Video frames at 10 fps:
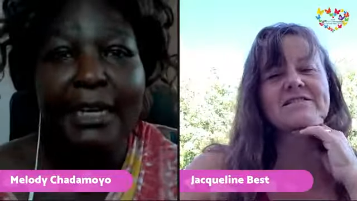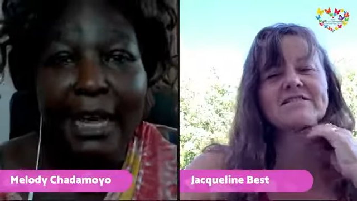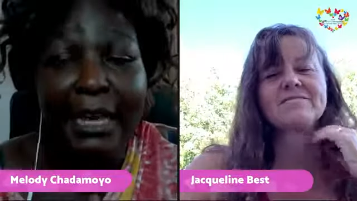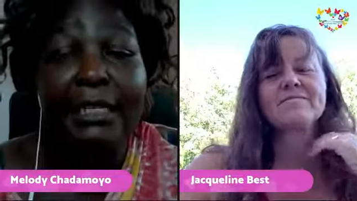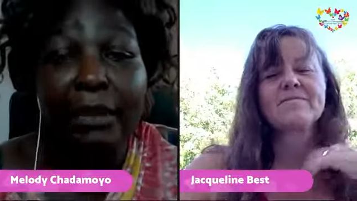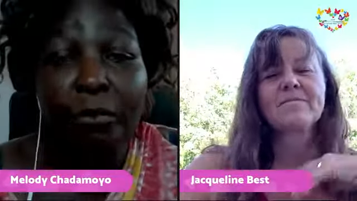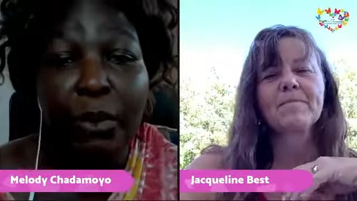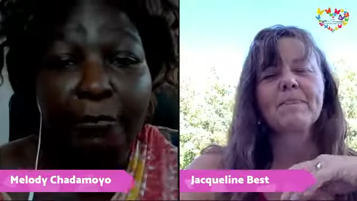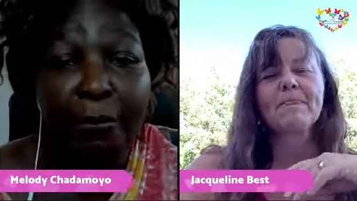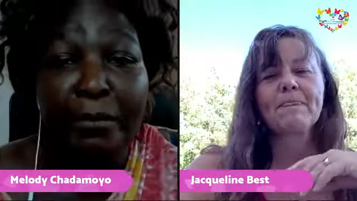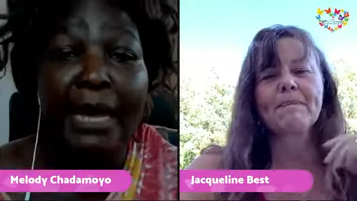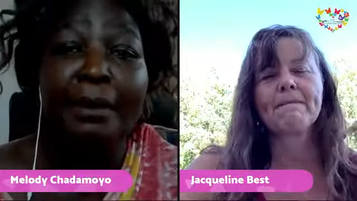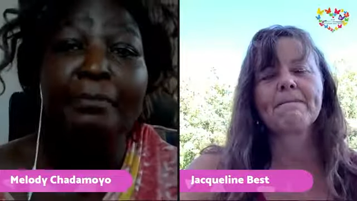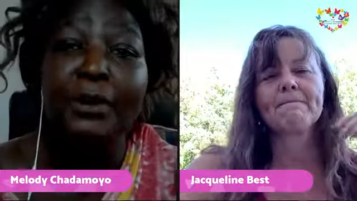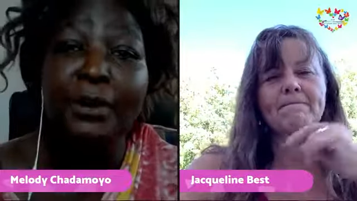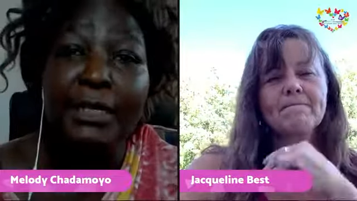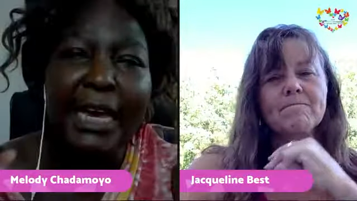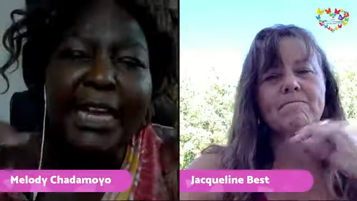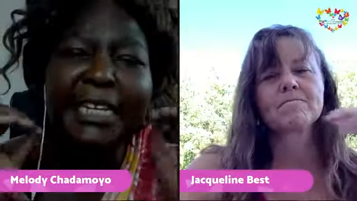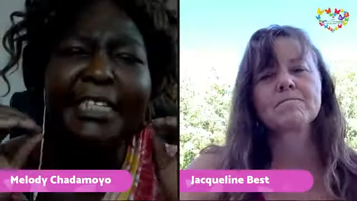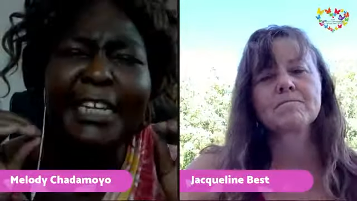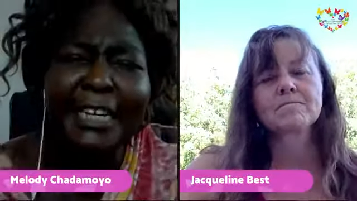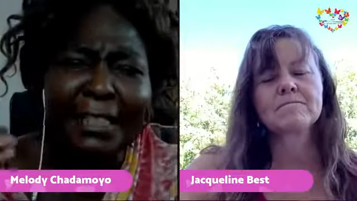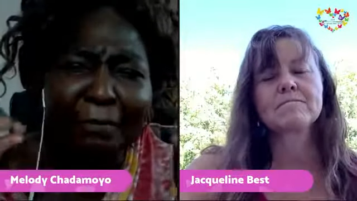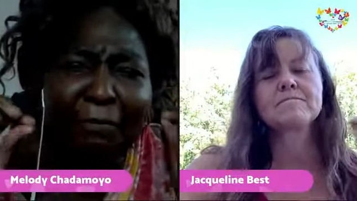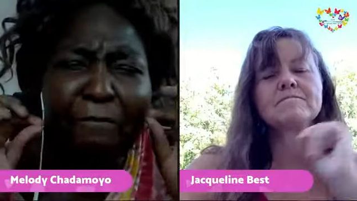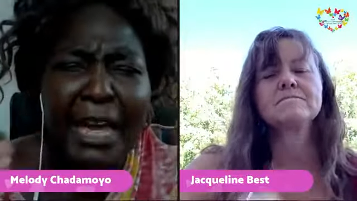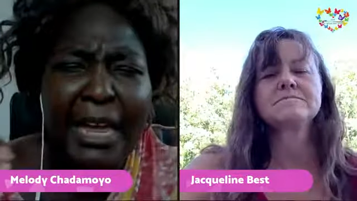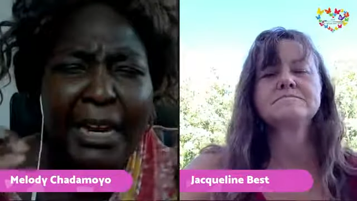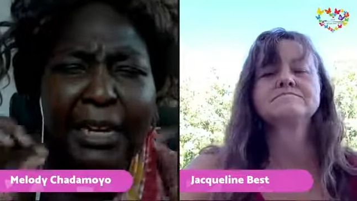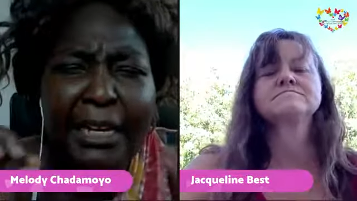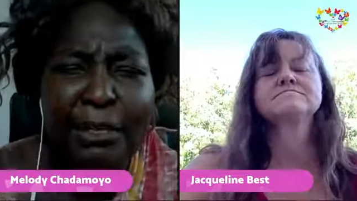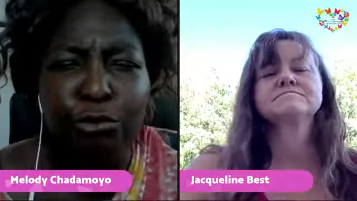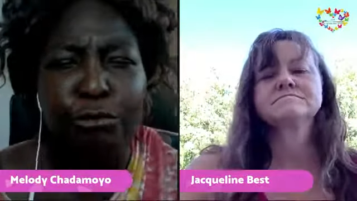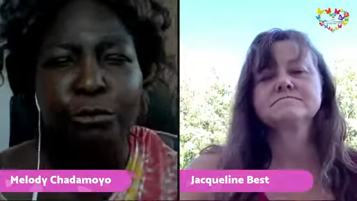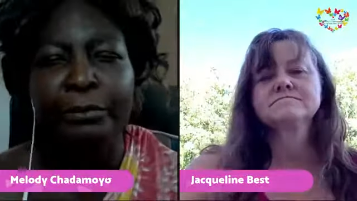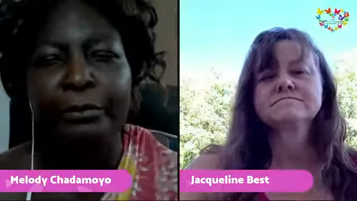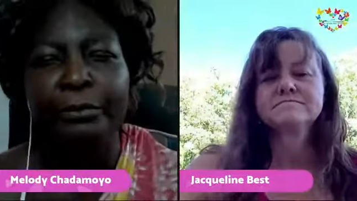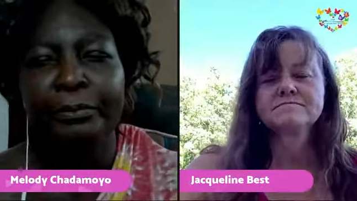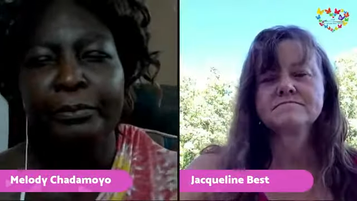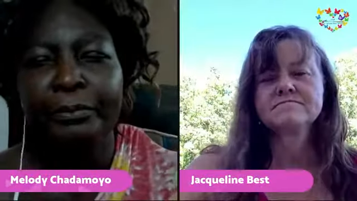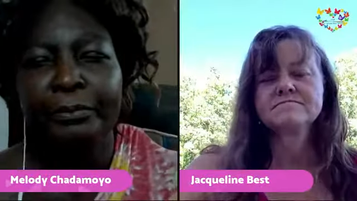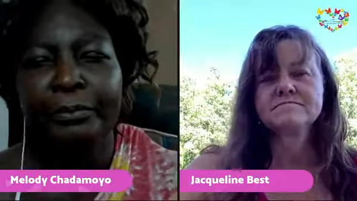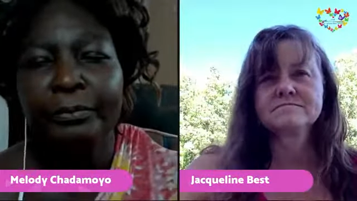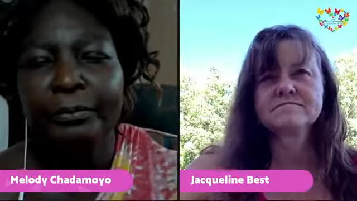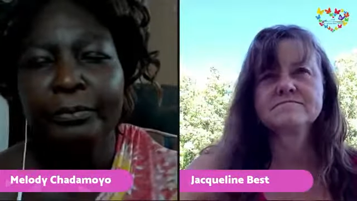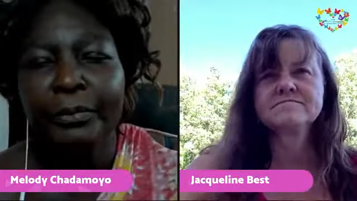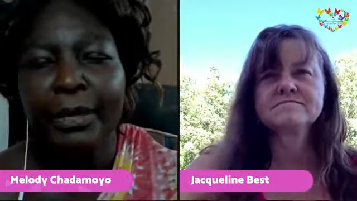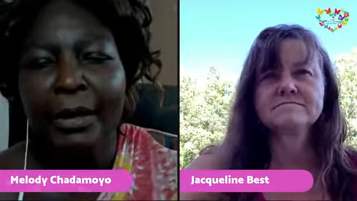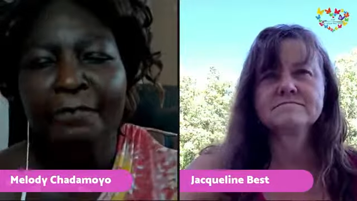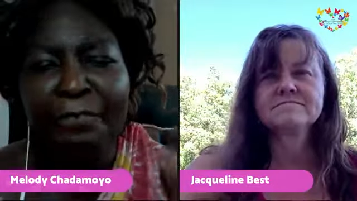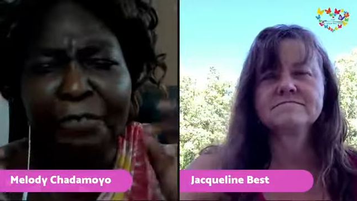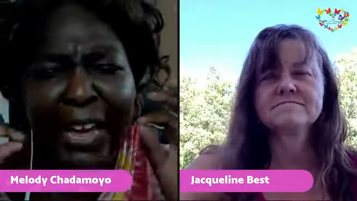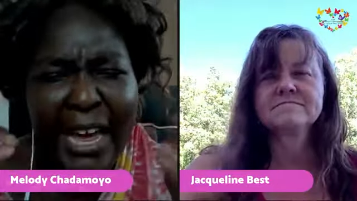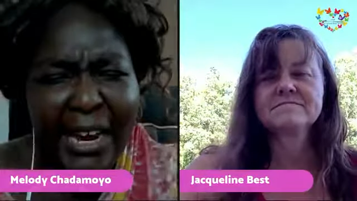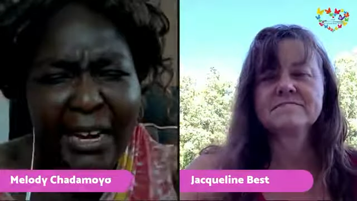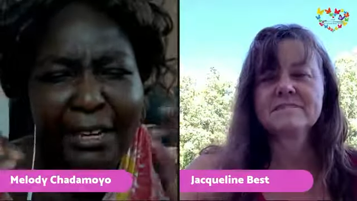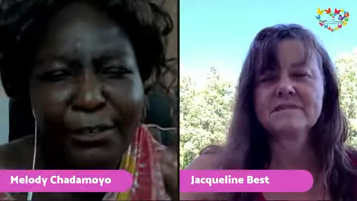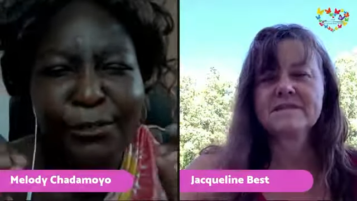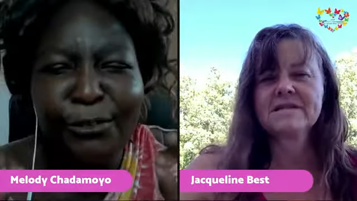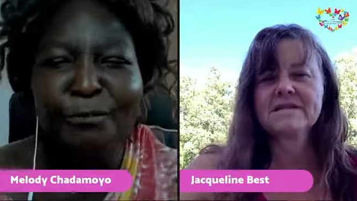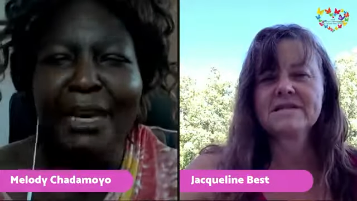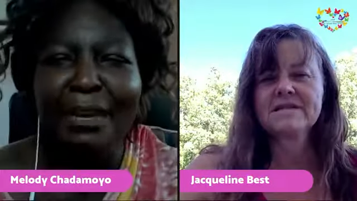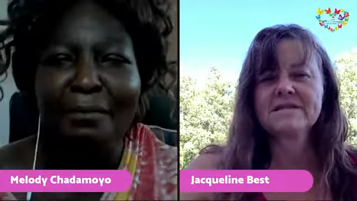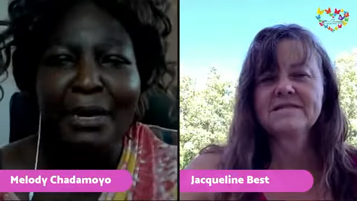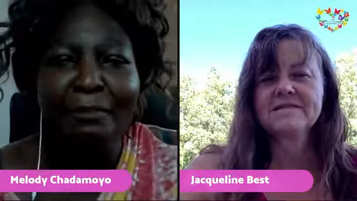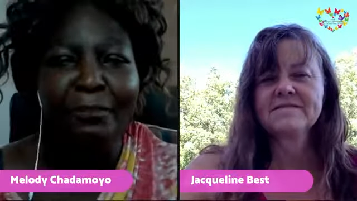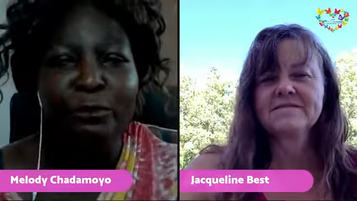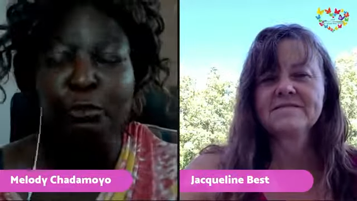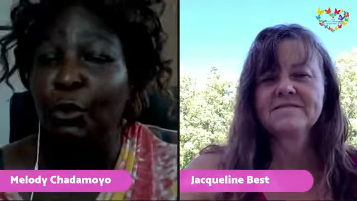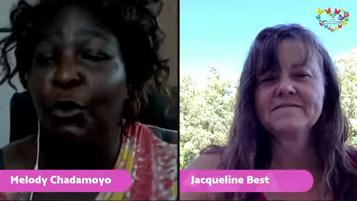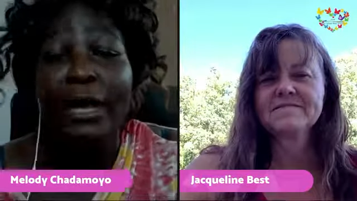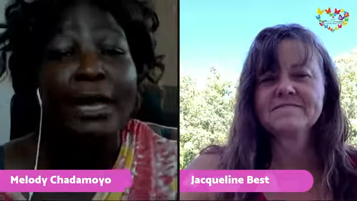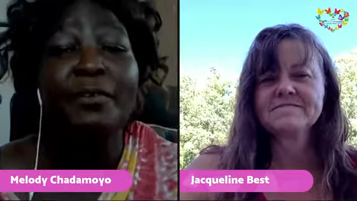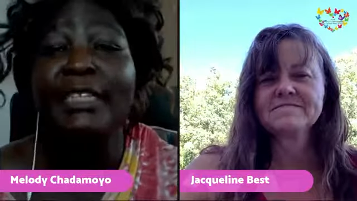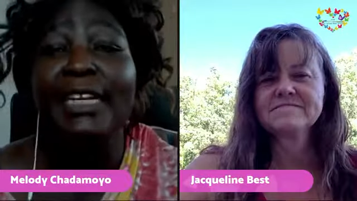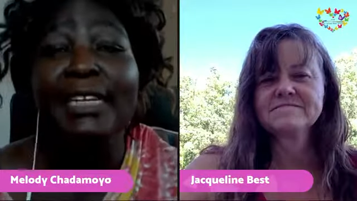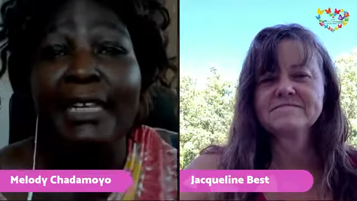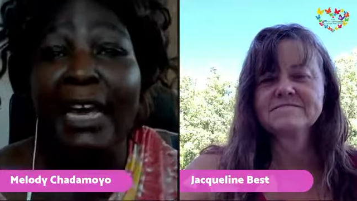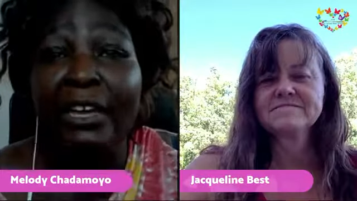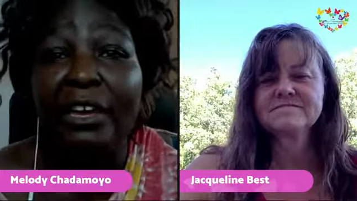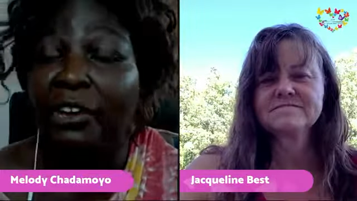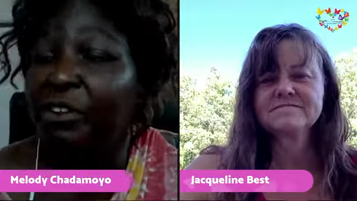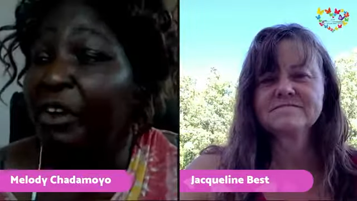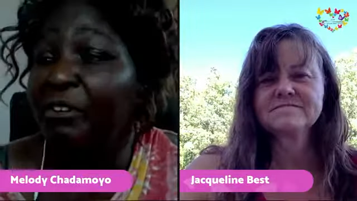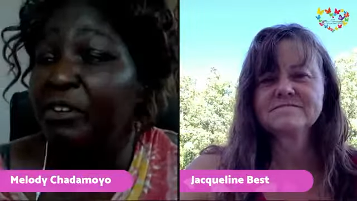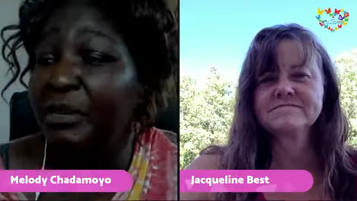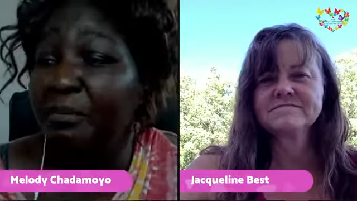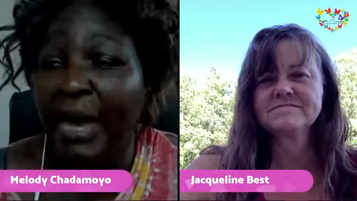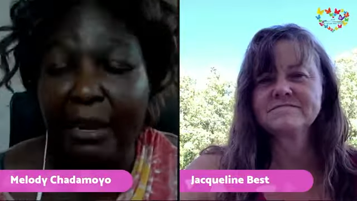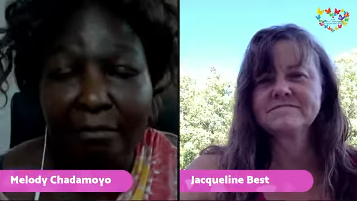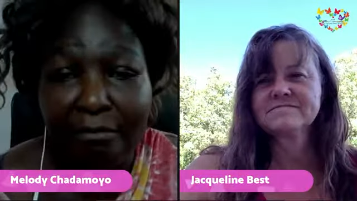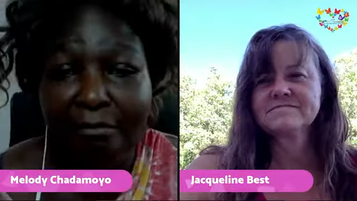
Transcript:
Speaker 1: there is a word for men because it takes very little, very little to make a man feel small. Even just saying you are not a man